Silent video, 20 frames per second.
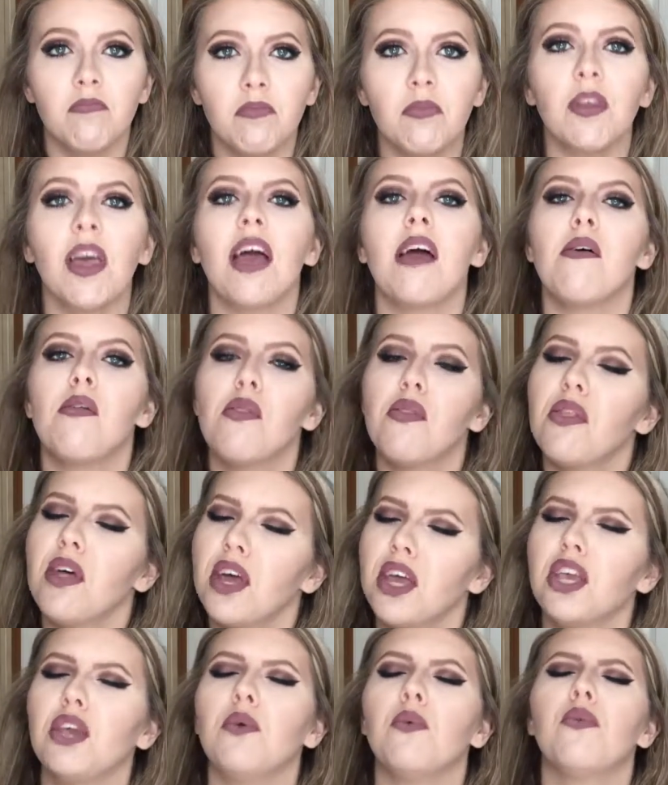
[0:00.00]
Okay,
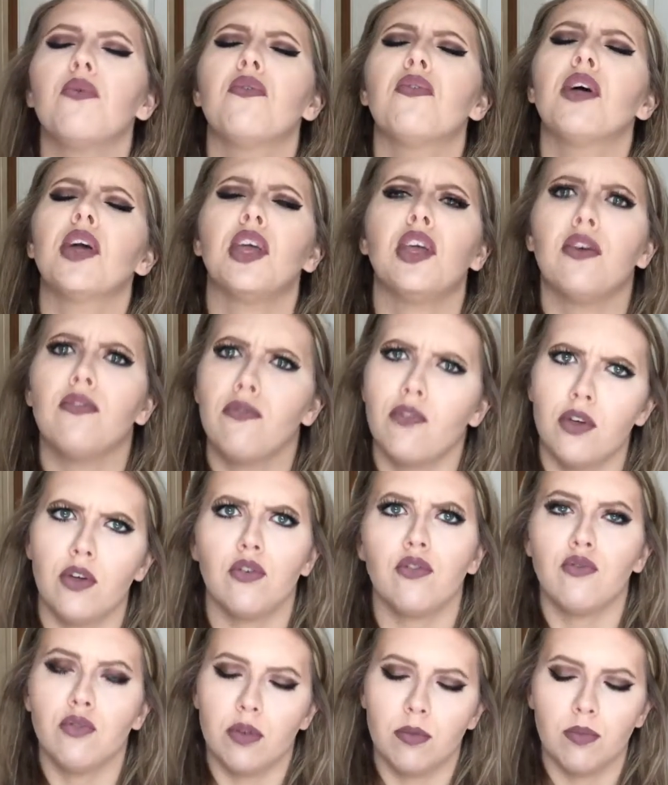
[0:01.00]
thank you for
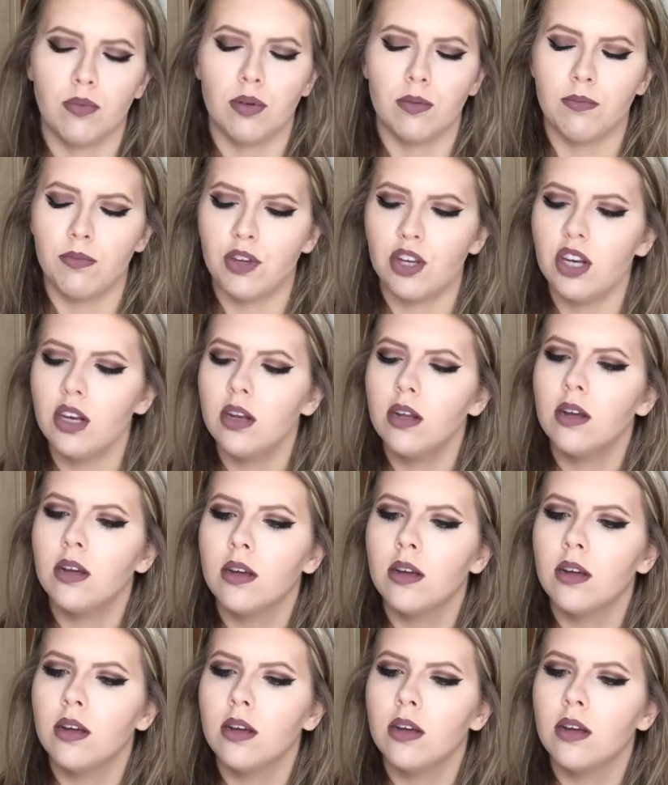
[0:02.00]
your subscription.